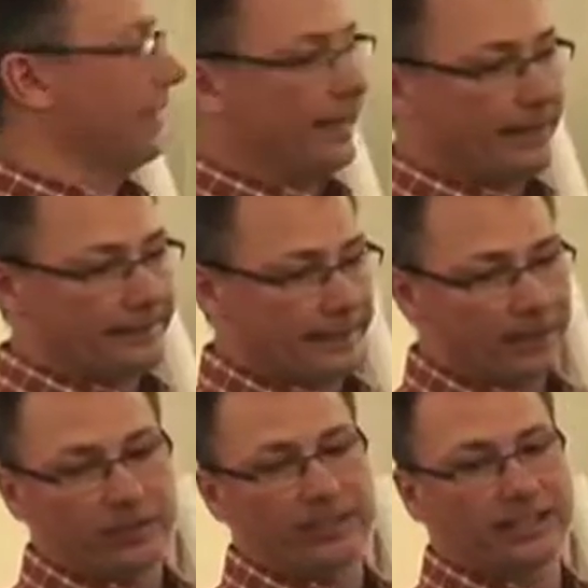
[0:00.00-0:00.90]
And
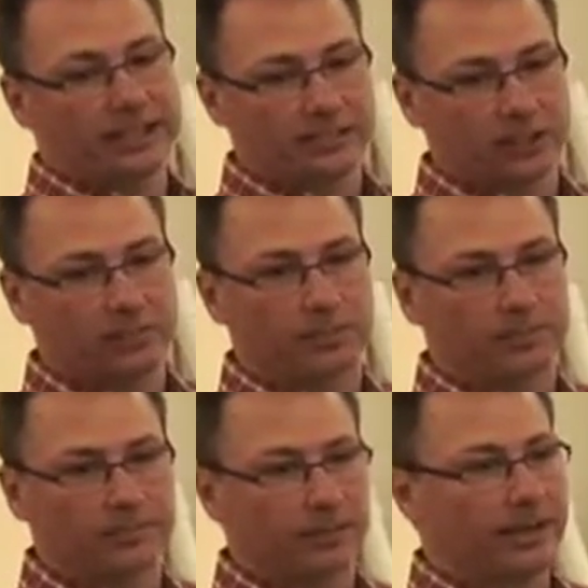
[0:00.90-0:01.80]
everything ends up
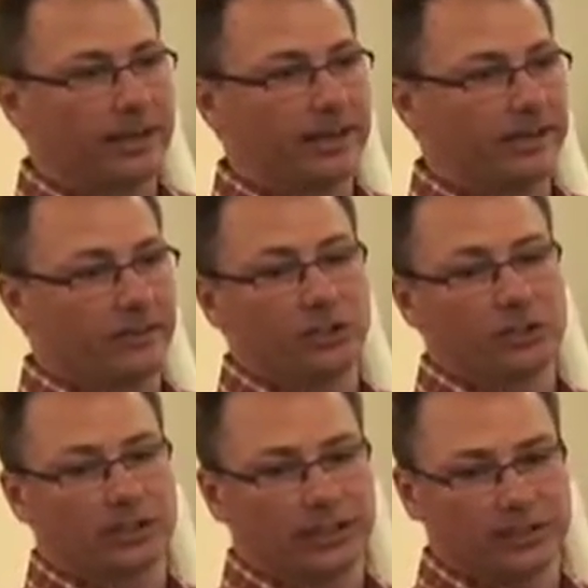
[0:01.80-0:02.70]

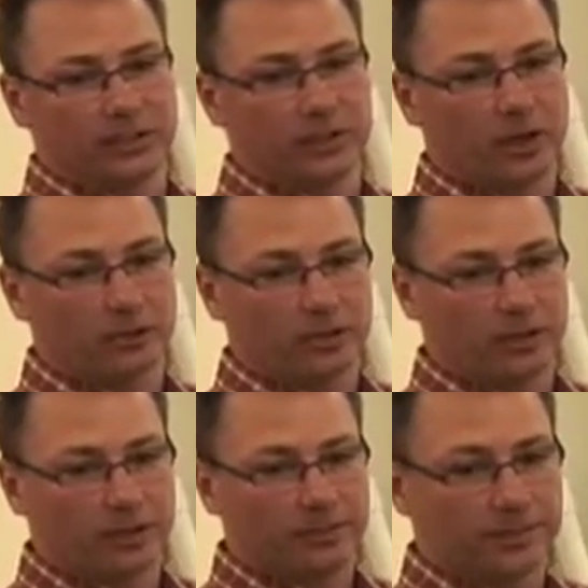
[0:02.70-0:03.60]
eventually into the garbage
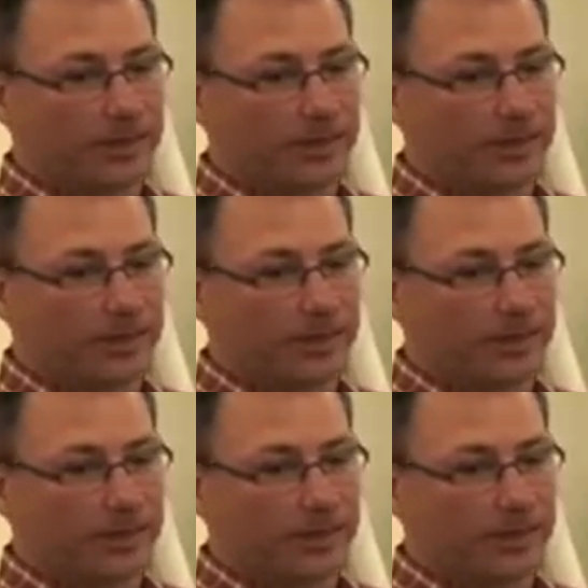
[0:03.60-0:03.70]
dump.